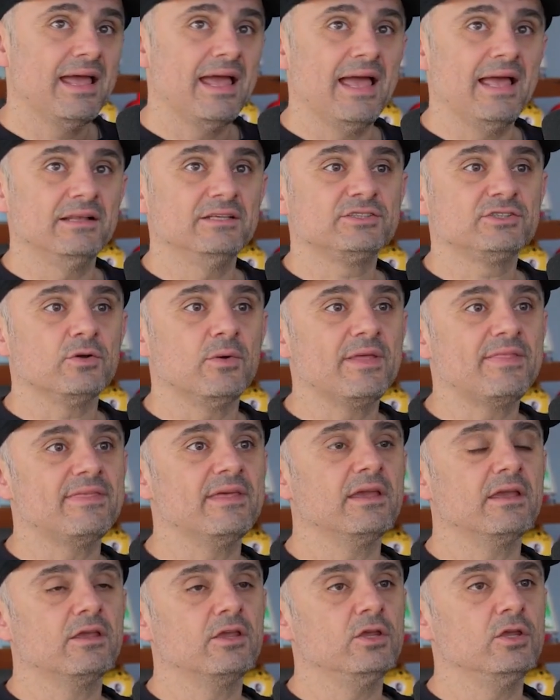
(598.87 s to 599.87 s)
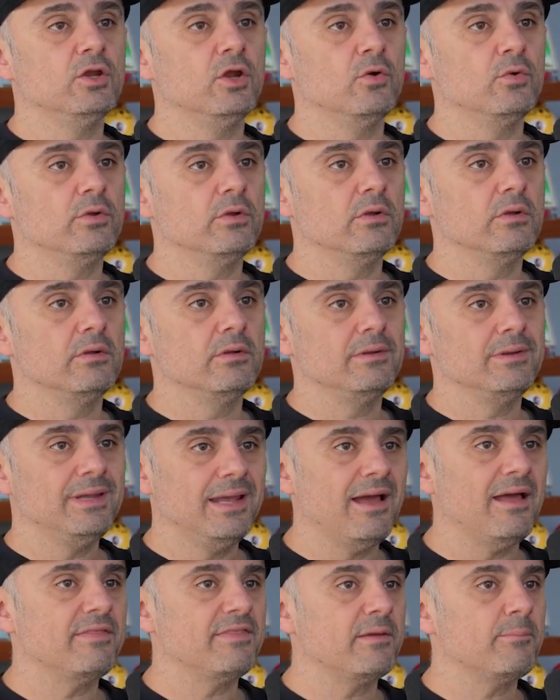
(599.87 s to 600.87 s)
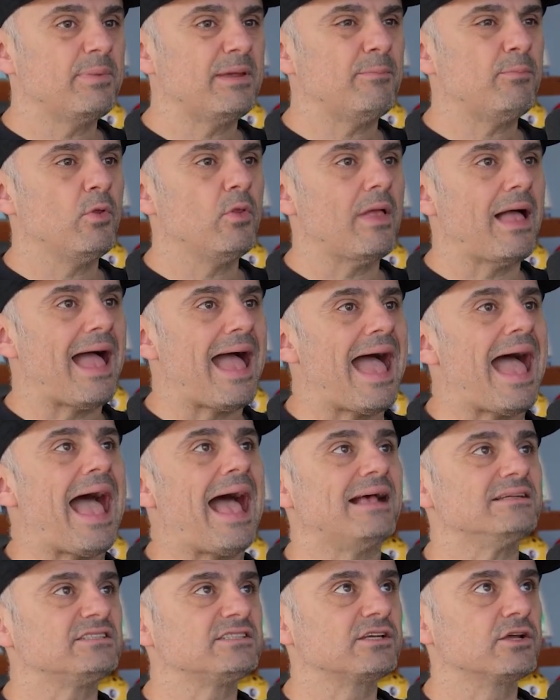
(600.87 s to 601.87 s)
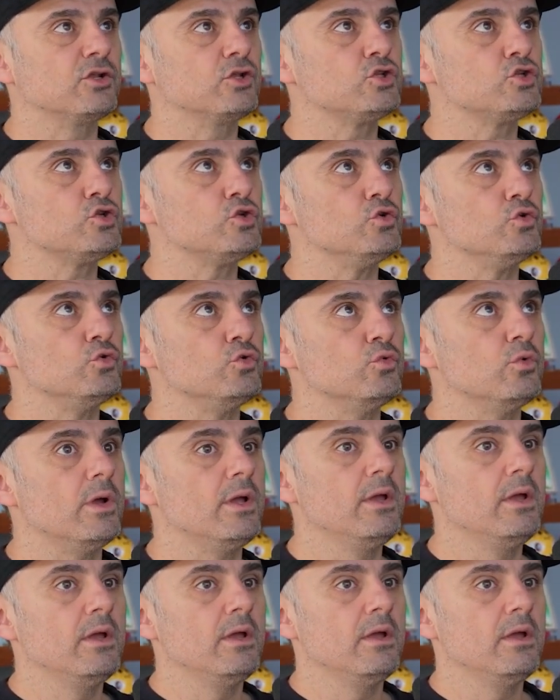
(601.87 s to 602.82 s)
And so I think, I think people ask to